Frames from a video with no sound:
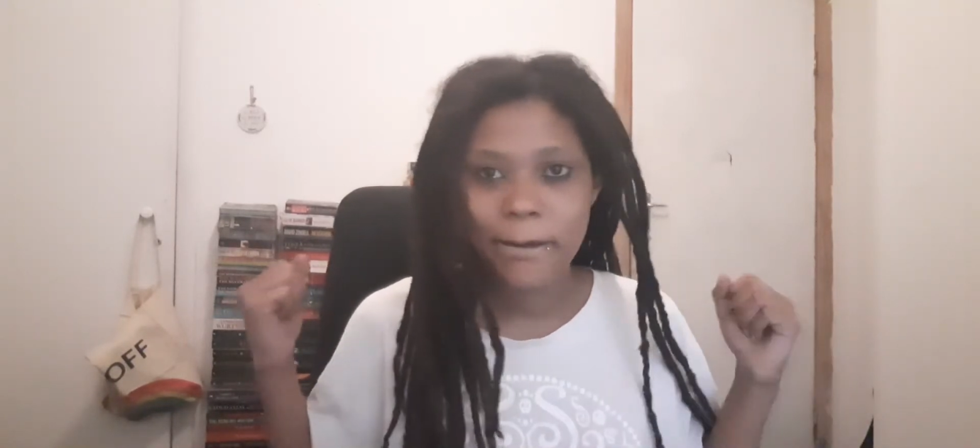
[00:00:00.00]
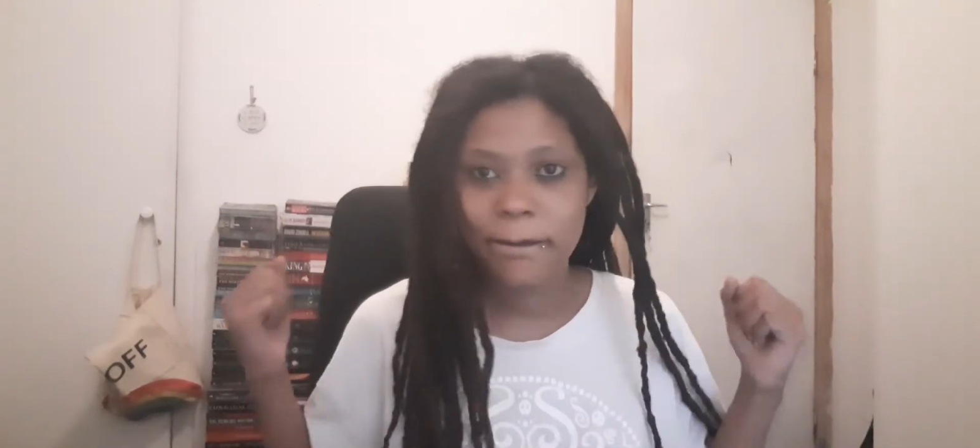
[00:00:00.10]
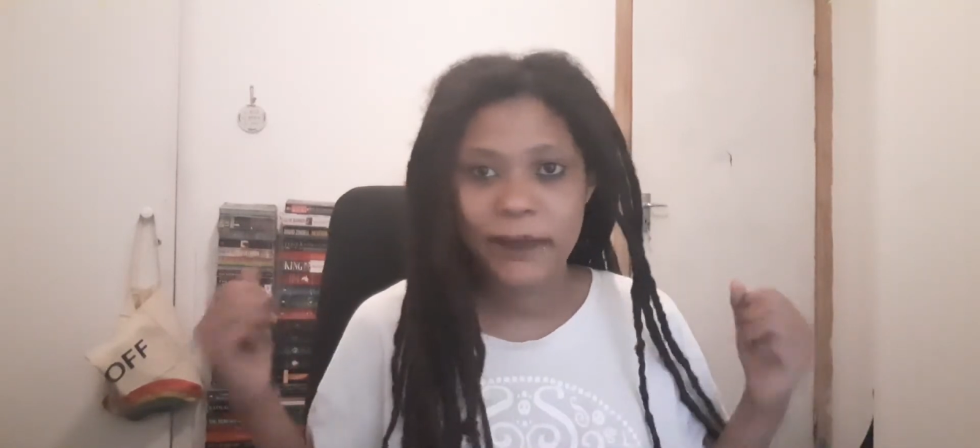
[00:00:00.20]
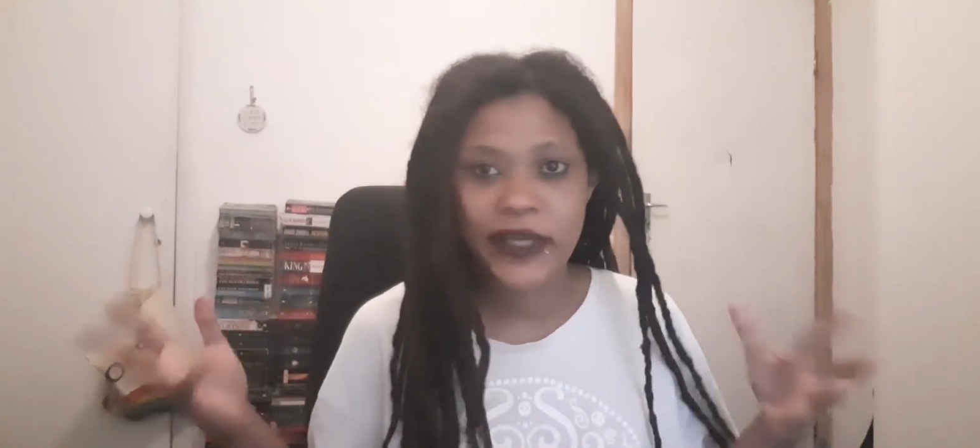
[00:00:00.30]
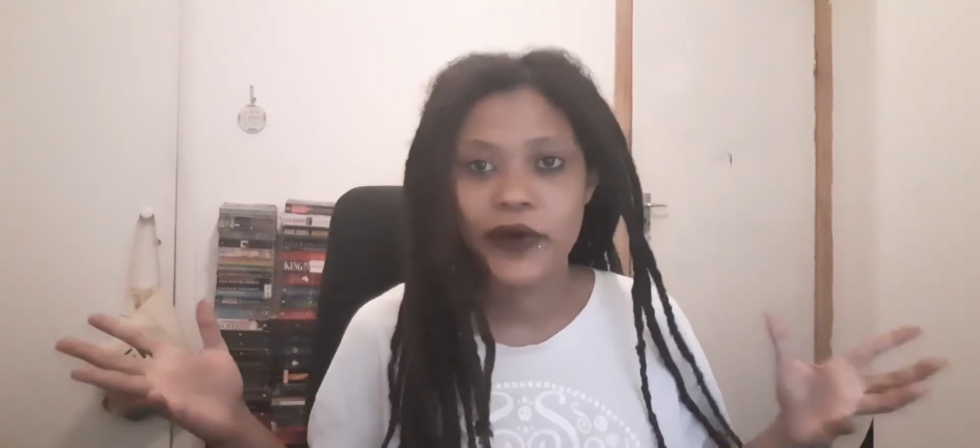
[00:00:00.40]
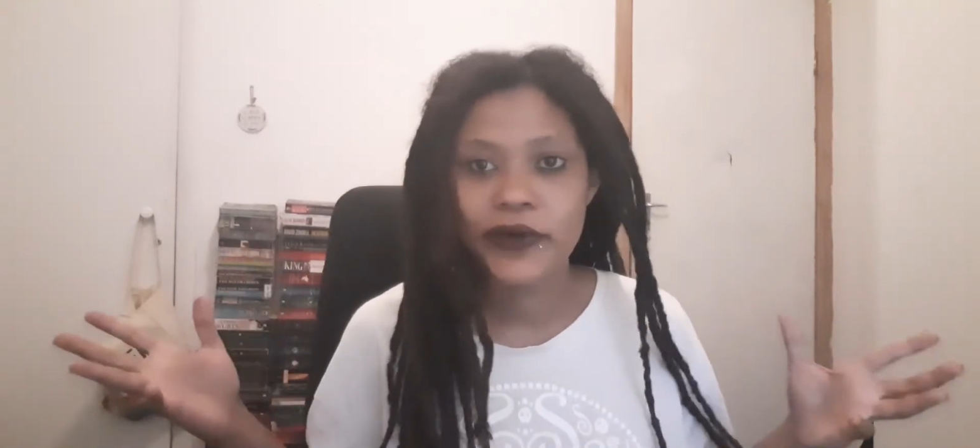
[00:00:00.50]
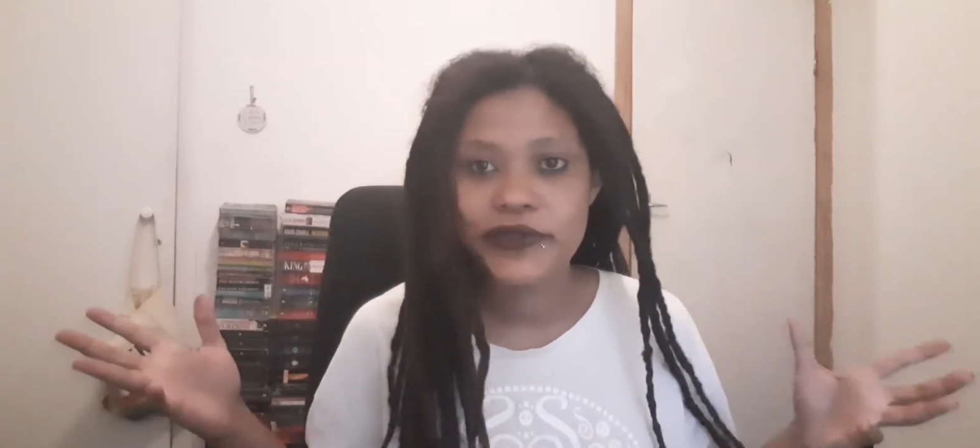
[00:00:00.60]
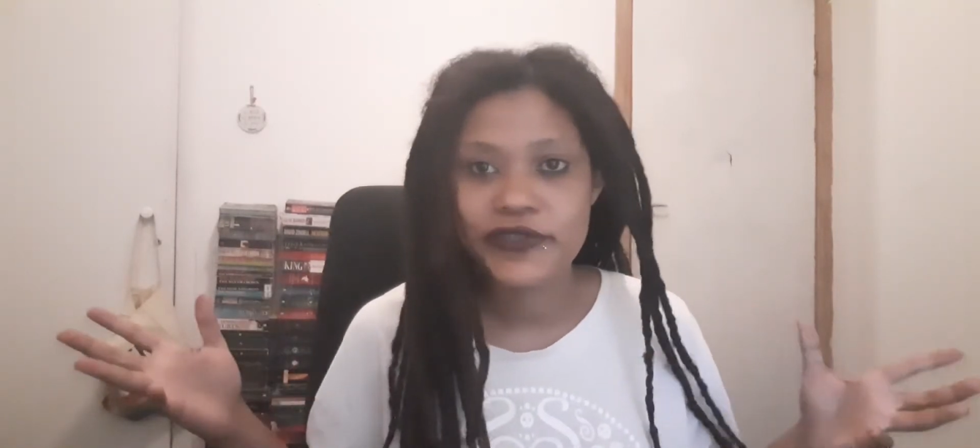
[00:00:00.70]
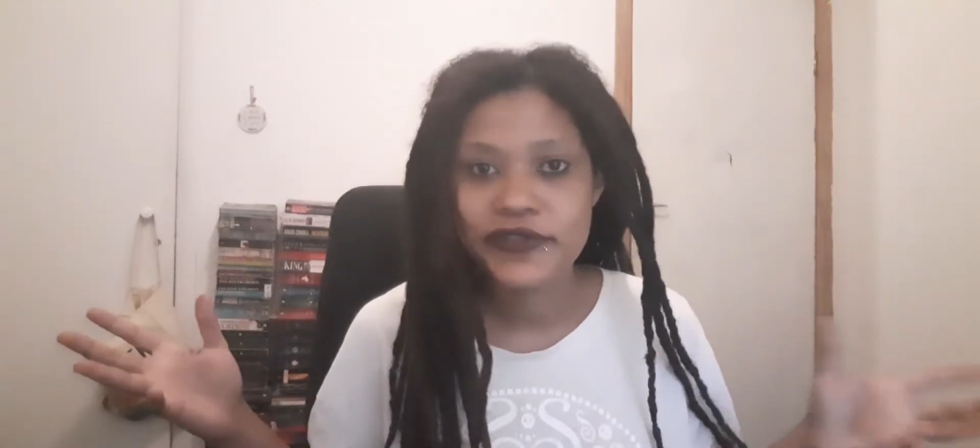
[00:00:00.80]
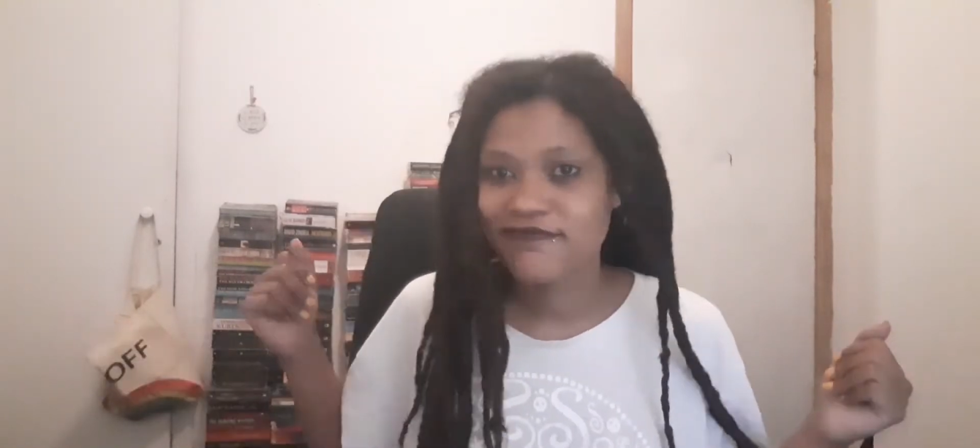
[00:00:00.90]

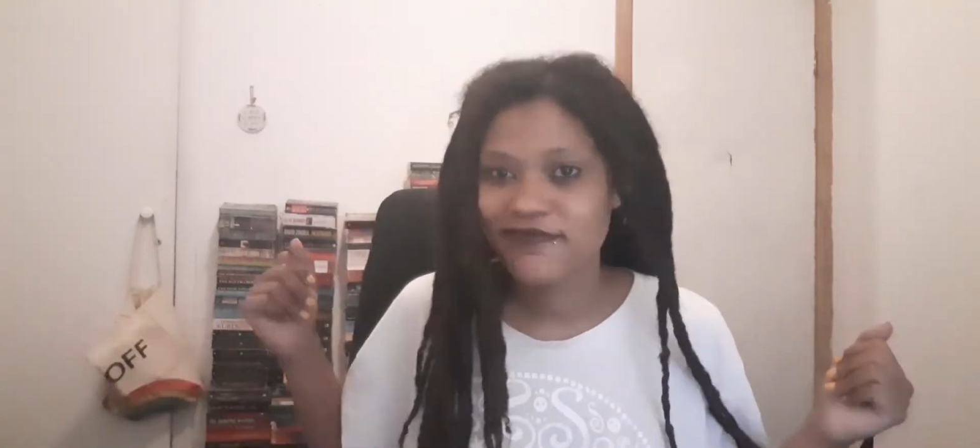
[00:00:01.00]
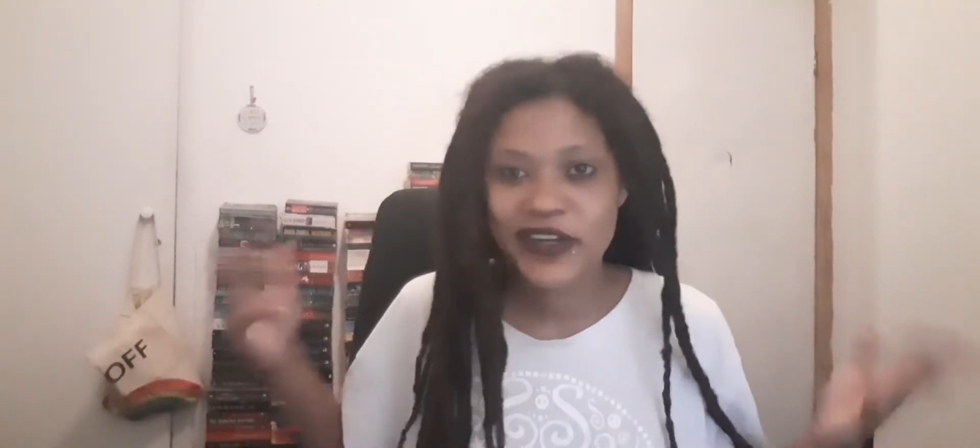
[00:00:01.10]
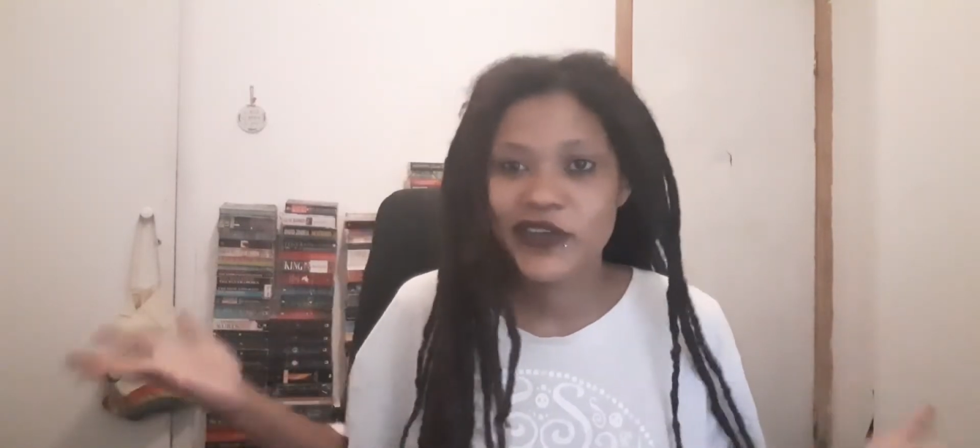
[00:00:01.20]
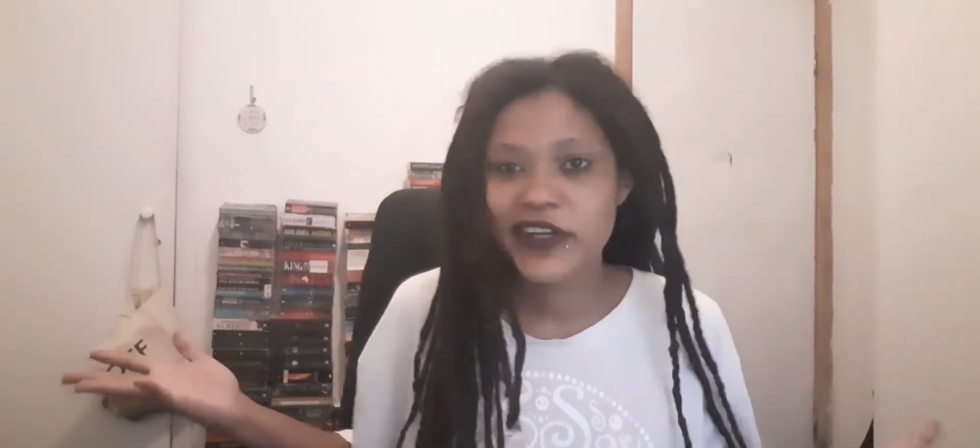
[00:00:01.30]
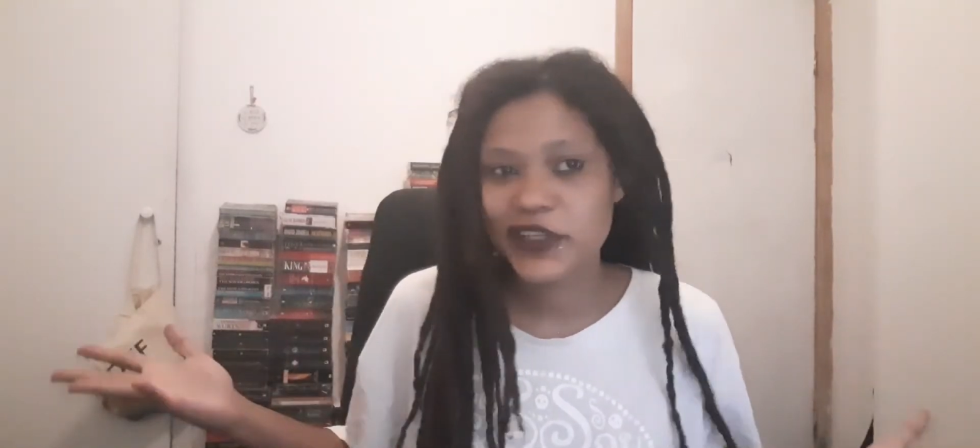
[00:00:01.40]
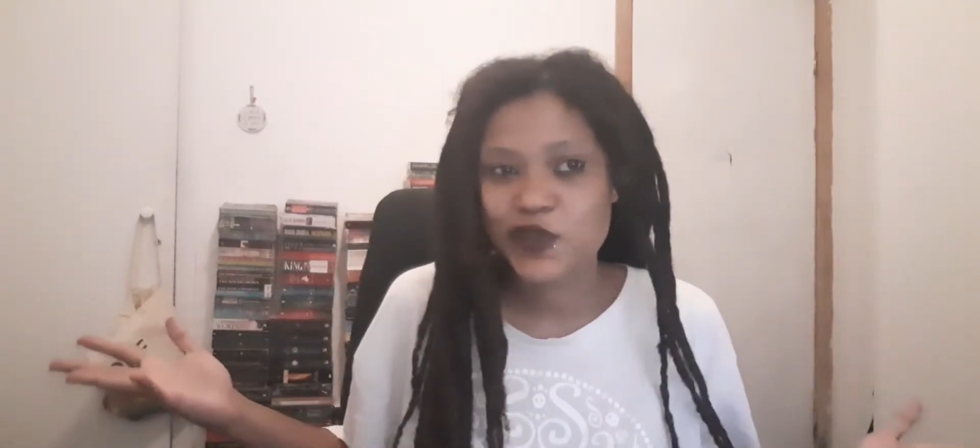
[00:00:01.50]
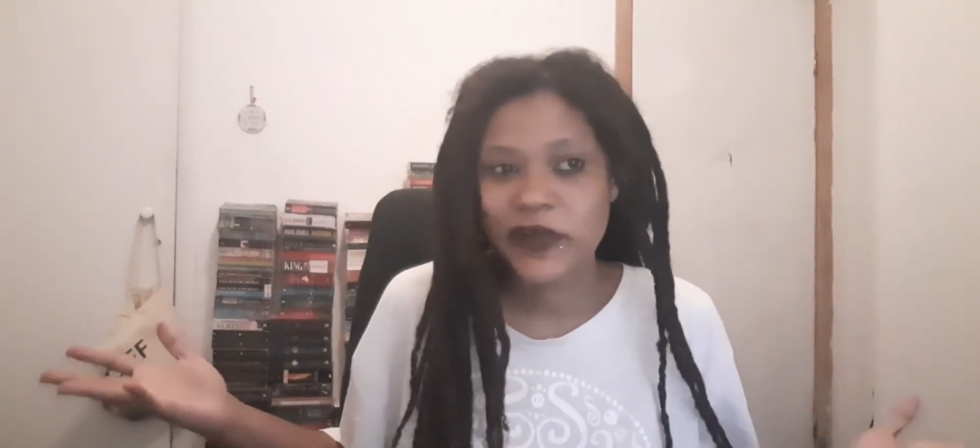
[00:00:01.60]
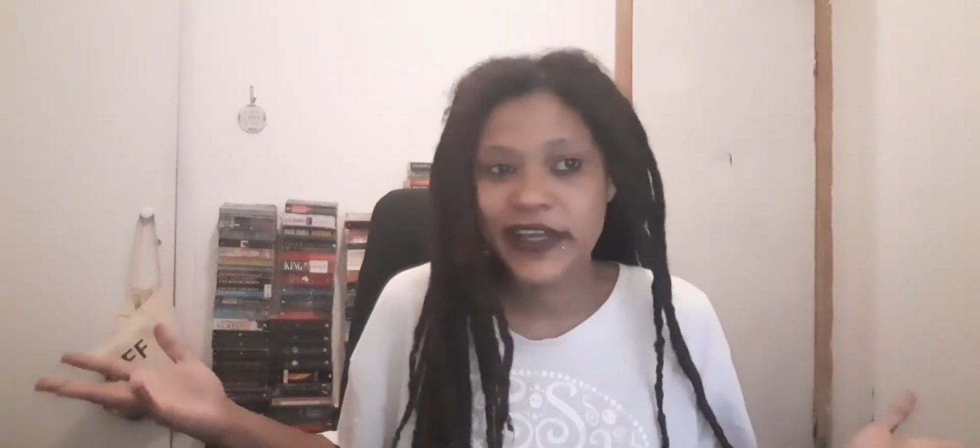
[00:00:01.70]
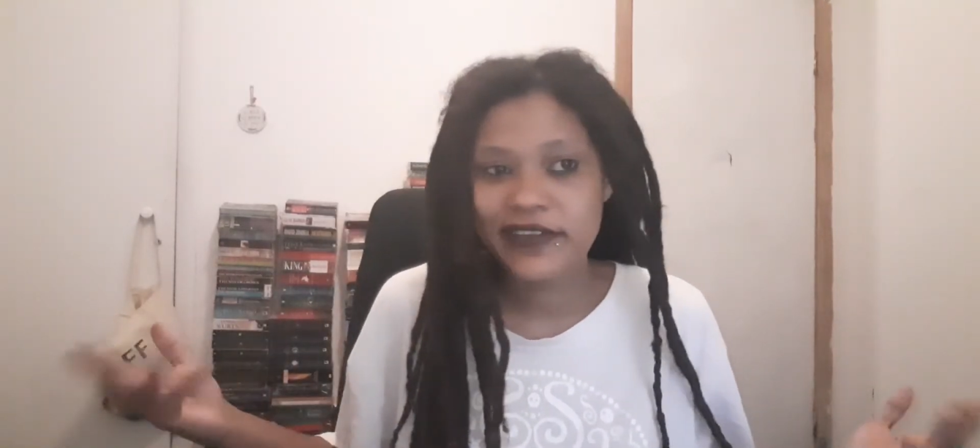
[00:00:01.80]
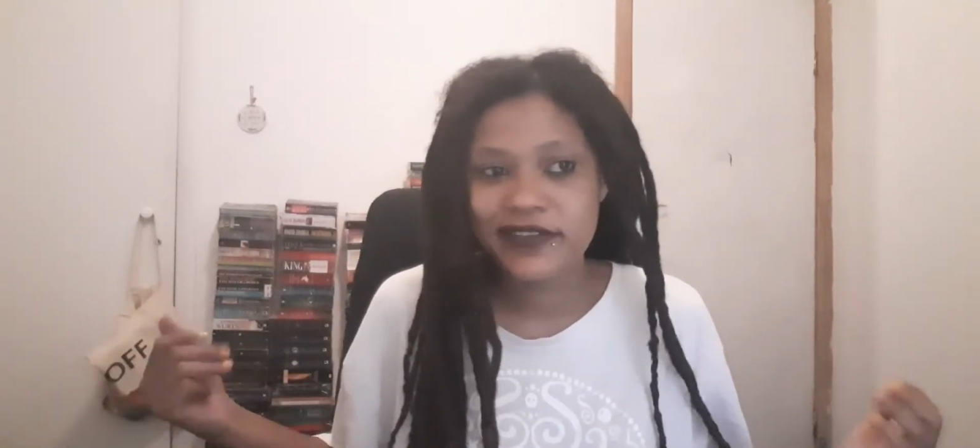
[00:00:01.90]
because they're not
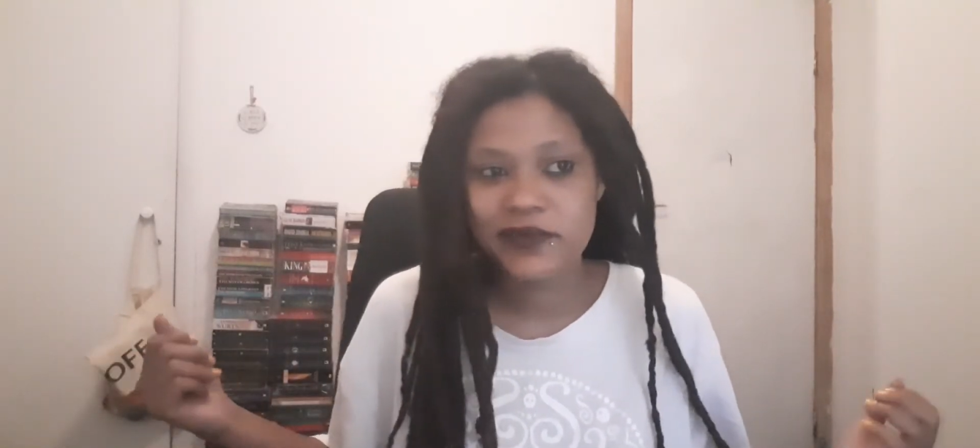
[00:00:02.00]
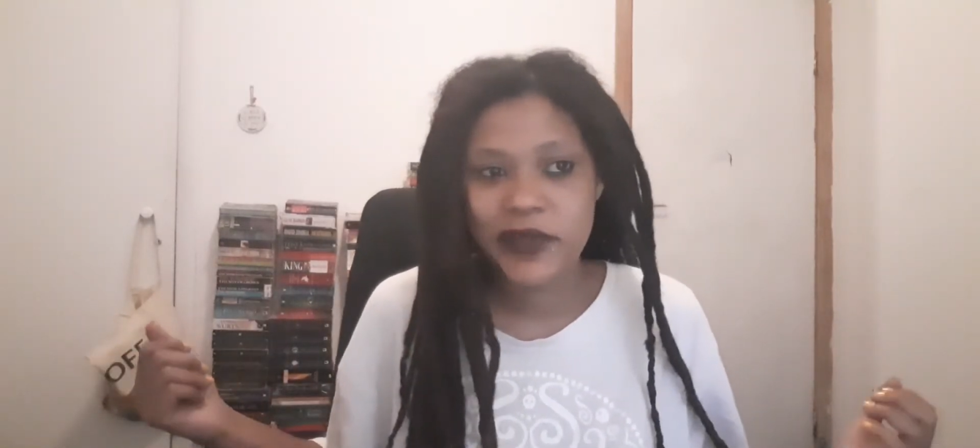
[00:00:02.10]
explained,